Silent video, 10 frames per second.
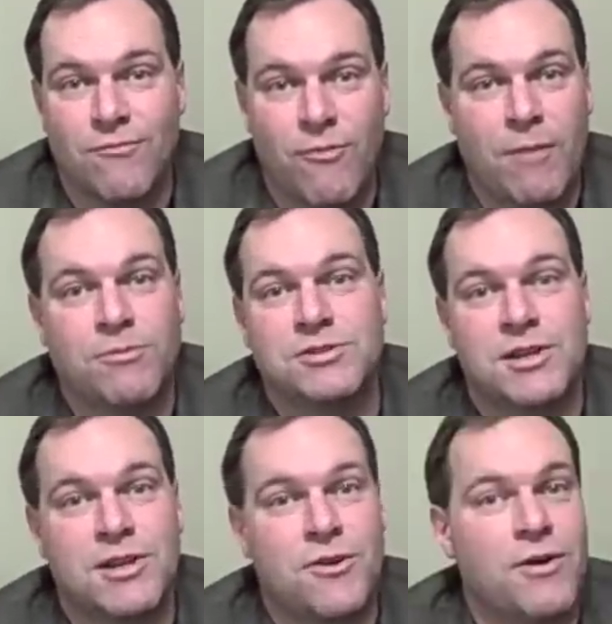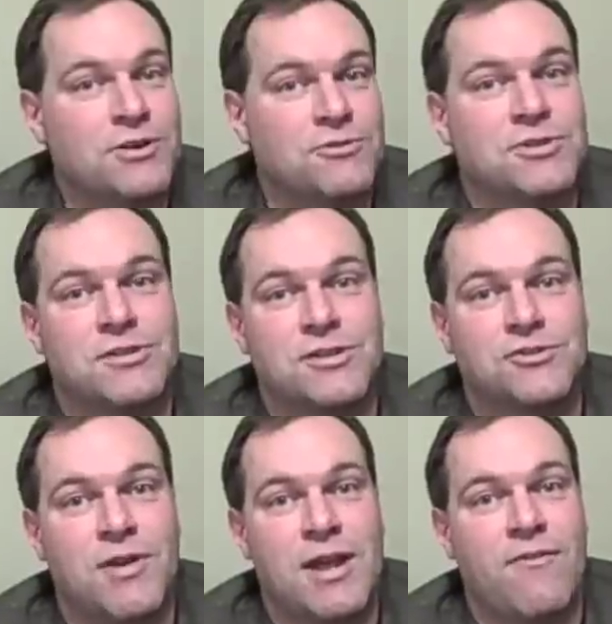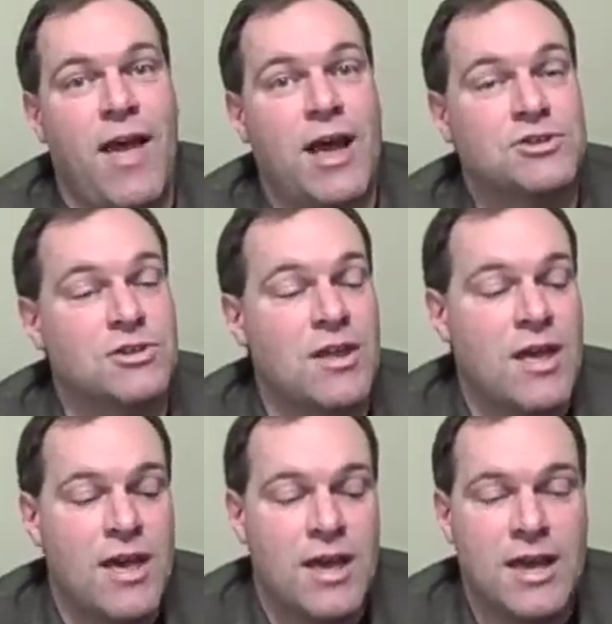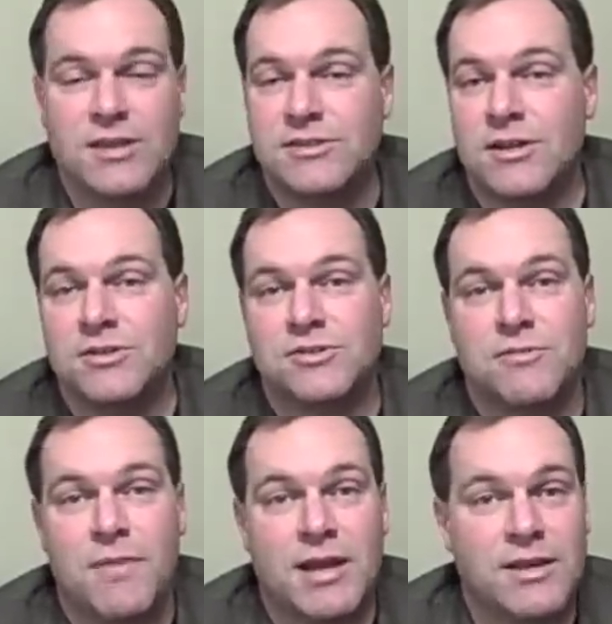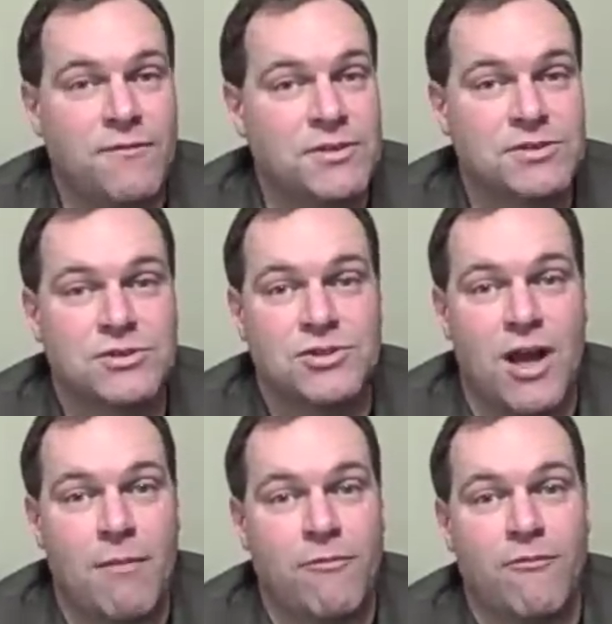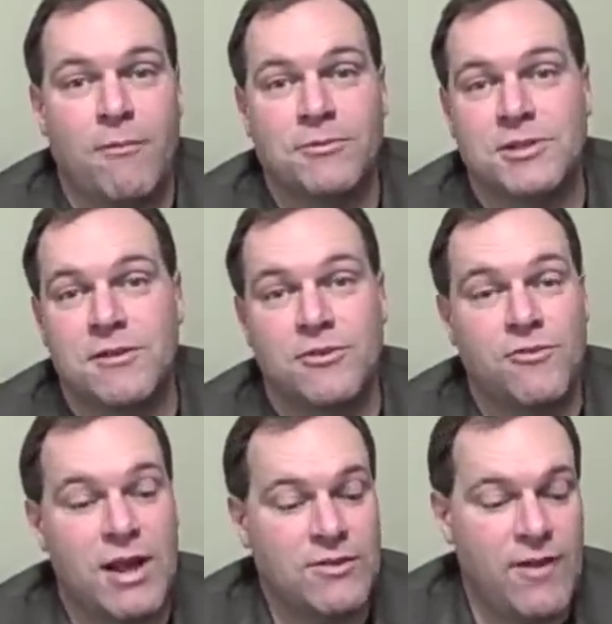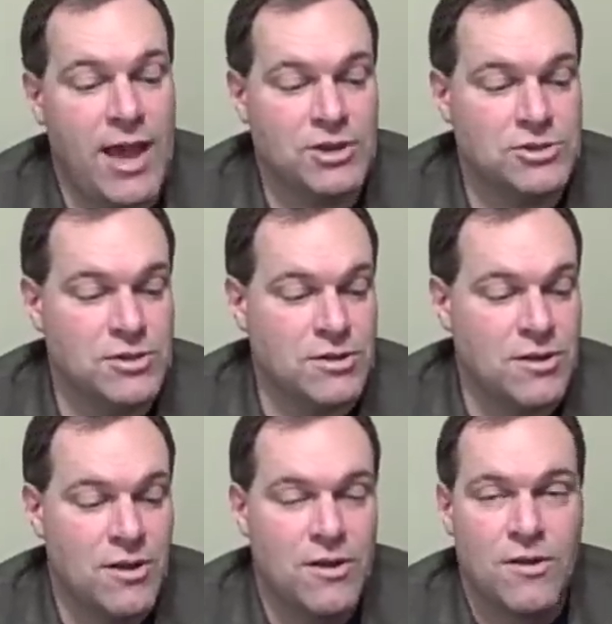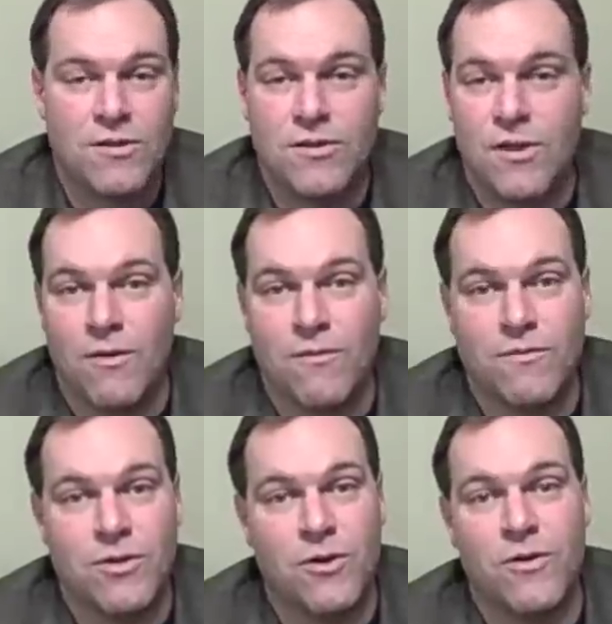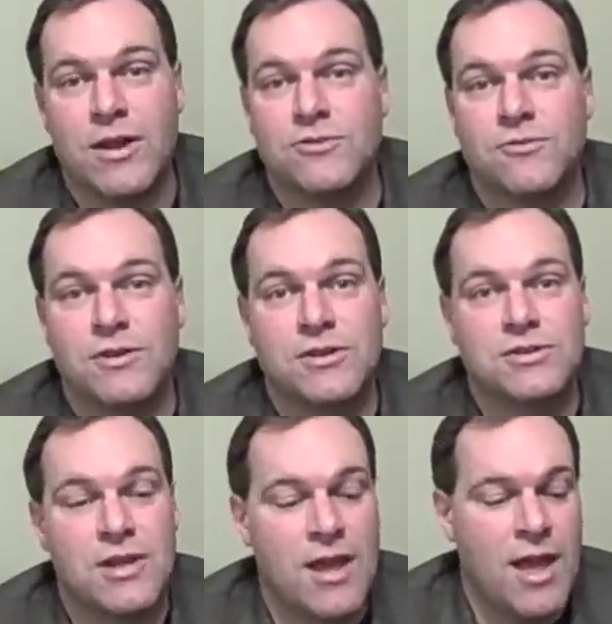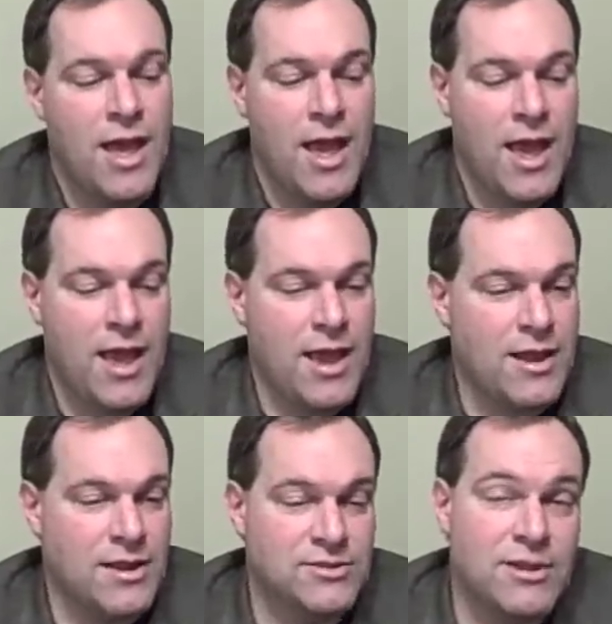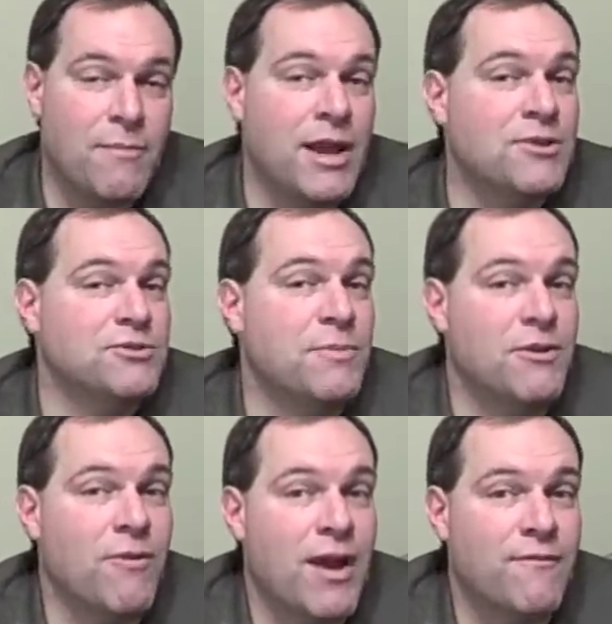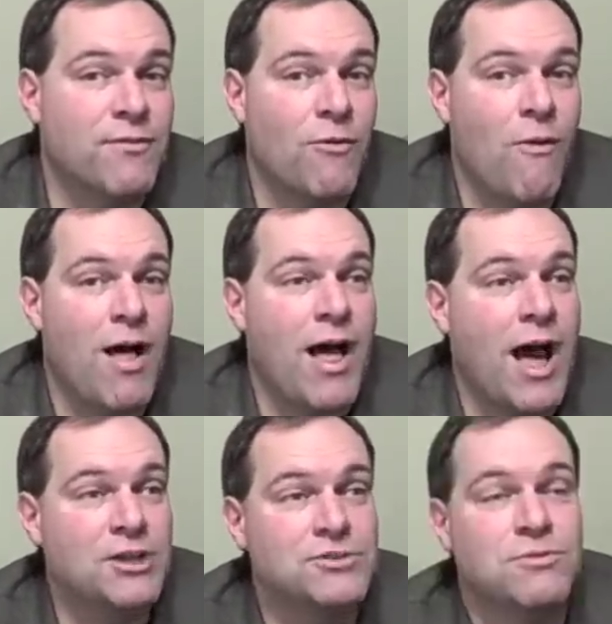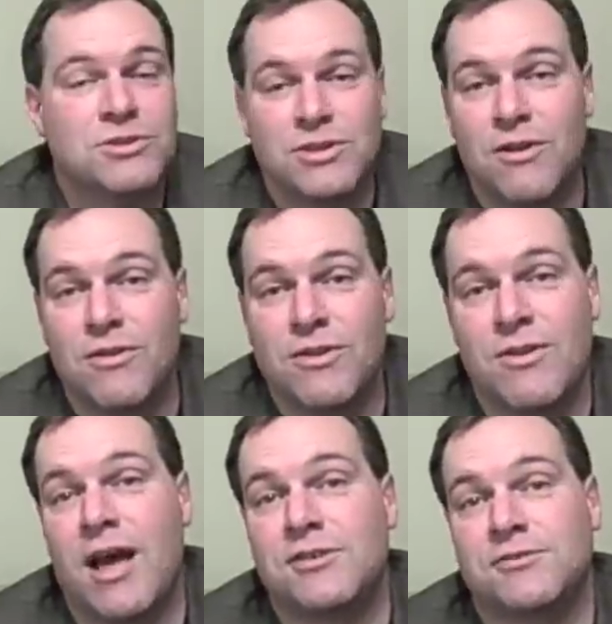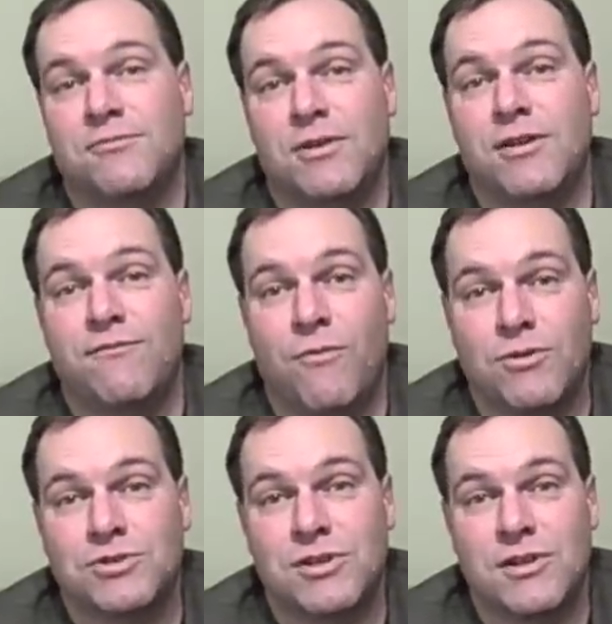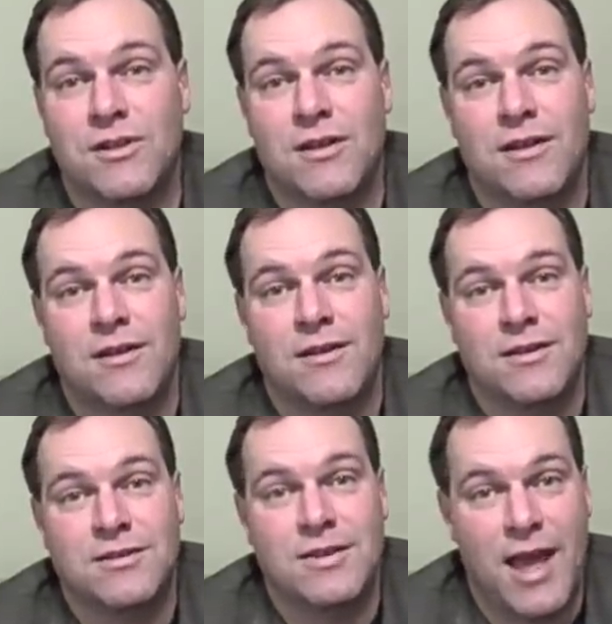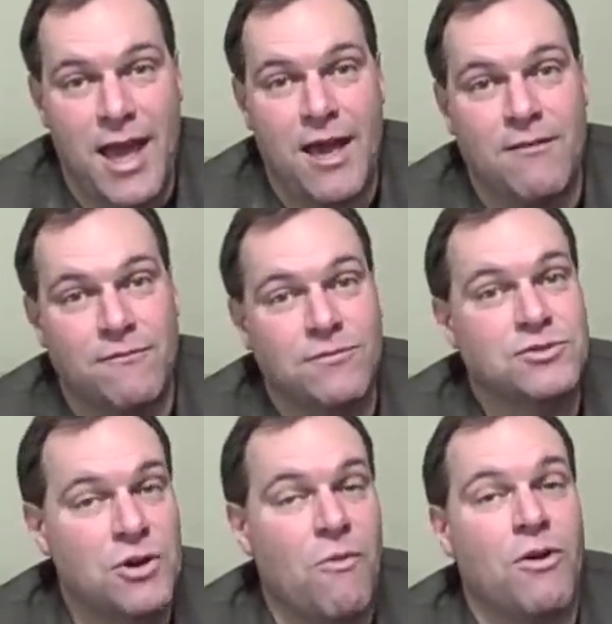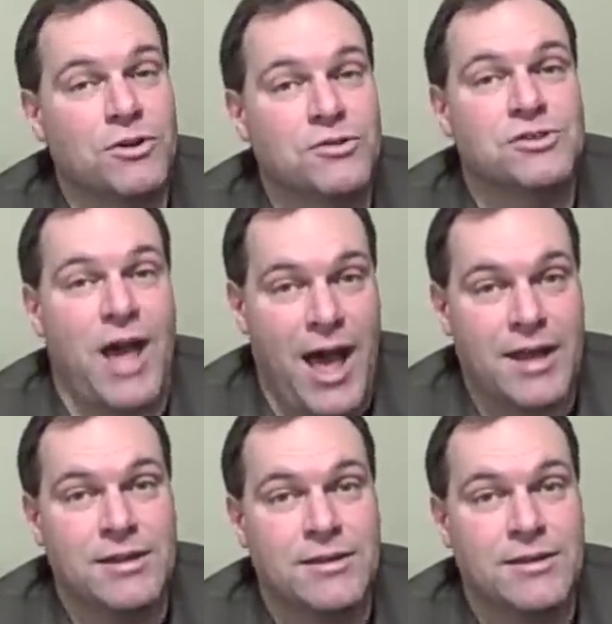representing your interest in this transaction. He's done just a magnificent job of representing the transaction, your interest, and as somebody who's been around for a while, I just want you to know that you guys are really fortunate to have Joe on your side.